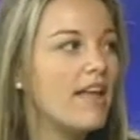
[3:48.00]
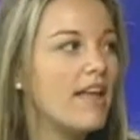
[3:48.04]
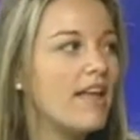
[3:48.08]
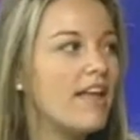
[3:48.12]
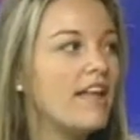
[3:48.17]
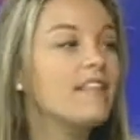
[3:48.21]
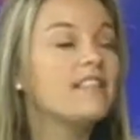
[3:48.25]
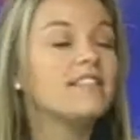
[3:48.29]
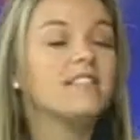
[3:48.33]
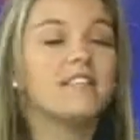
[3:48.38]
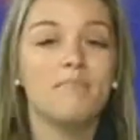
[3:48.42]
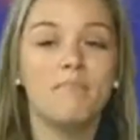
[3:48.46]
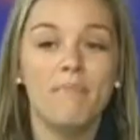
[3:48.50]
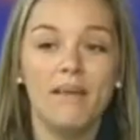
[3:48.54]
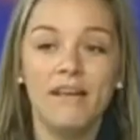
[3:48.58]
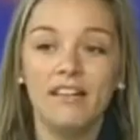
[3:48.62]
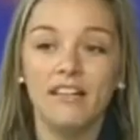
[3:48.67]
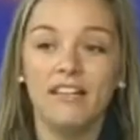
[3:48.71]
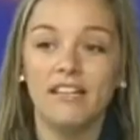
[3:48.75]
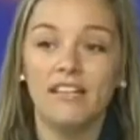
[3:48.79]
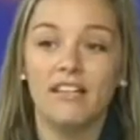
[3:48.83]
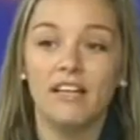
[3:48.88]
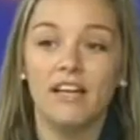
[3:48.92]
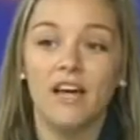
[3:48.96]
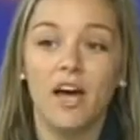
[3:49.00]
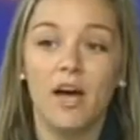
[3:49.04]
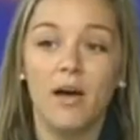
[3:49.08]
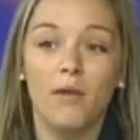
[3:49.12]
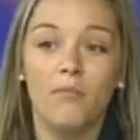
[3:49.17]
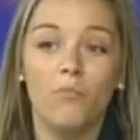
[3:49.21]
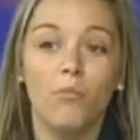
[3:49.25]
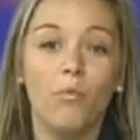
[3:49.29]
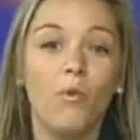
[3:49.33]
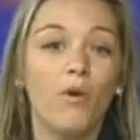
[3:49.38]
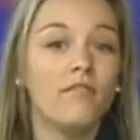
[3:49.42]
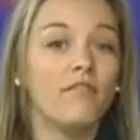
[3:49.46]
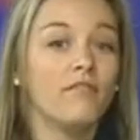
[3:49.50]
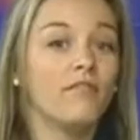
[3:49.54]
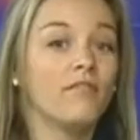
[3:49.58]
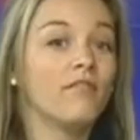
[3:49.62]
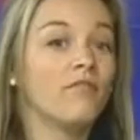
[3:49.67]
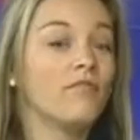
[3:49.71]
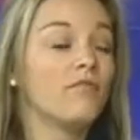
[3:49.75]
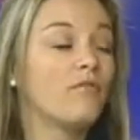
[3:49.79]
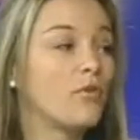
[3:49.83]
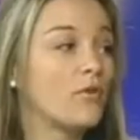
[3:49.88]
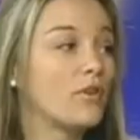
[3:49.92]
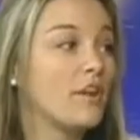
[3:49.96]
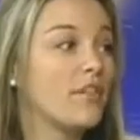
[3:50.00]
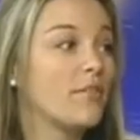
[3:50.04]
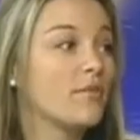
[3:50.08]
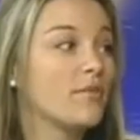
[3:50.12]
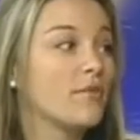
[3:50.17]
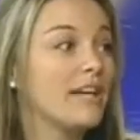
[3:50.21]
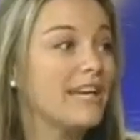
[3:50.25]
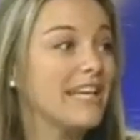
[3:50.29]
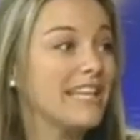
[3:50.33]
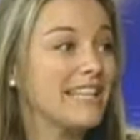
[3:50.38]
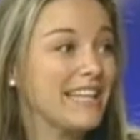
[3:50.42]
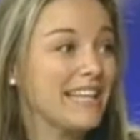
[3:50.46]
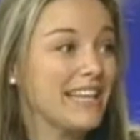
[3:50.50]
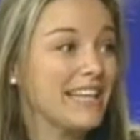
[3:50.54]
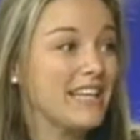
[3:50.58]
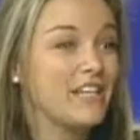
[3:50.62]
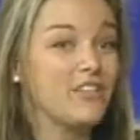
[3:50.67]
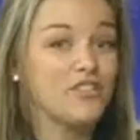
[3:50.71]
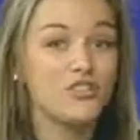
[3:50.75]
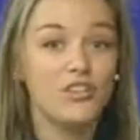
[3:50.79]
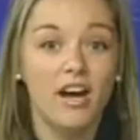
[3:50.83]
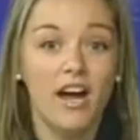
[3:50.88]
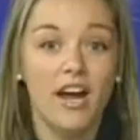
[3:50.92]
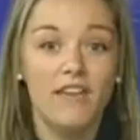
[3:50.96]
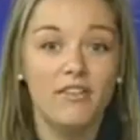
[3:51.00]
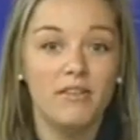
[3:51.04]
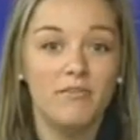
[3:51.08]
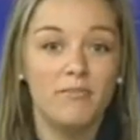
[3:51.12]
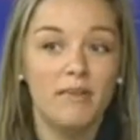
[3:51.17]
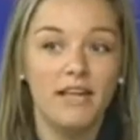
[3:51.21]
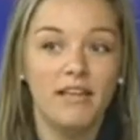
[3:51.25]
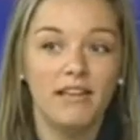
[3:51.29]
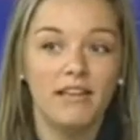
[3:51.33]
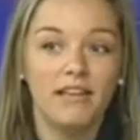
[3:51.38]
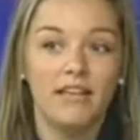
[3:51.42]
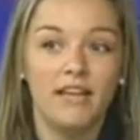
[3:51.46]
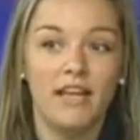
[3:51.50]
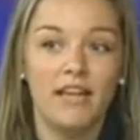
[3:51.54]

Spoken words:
It's in Maitland, 143 Atlantic Drive in Maitland,